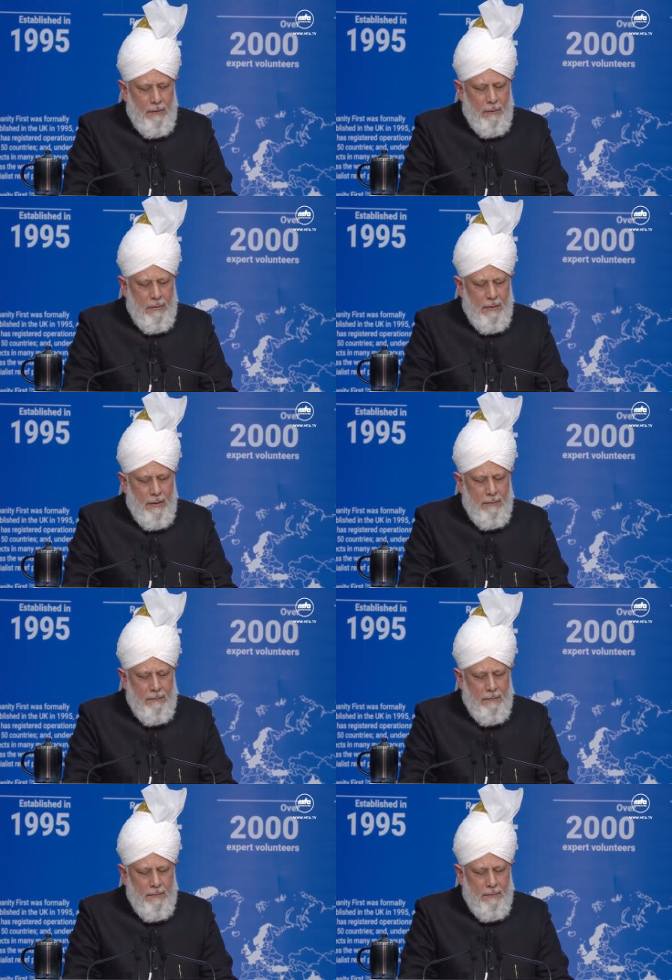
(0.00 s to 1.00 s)
to serve
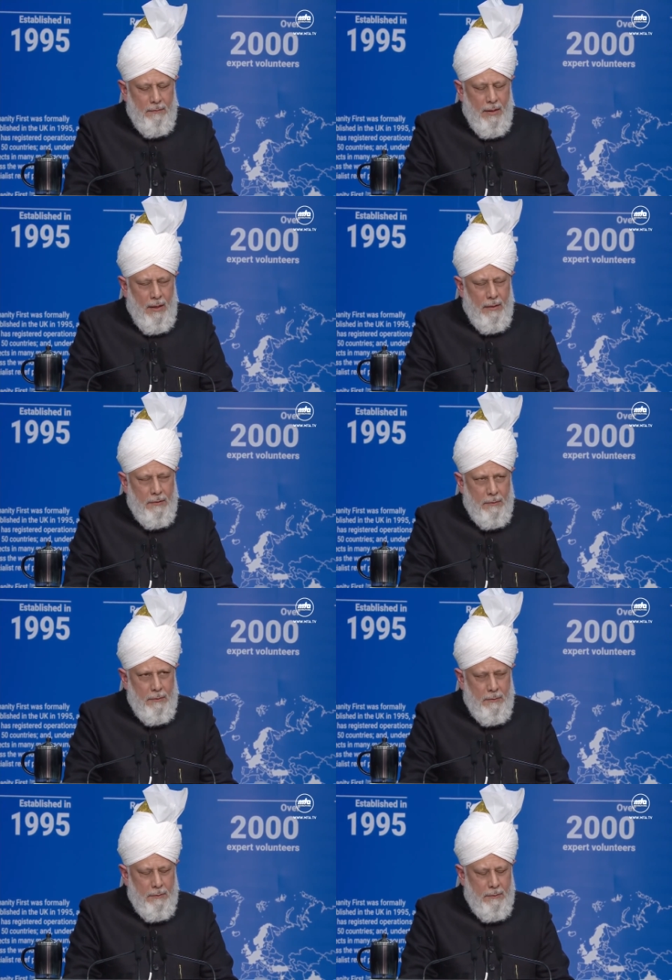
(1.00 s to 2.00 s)
are due to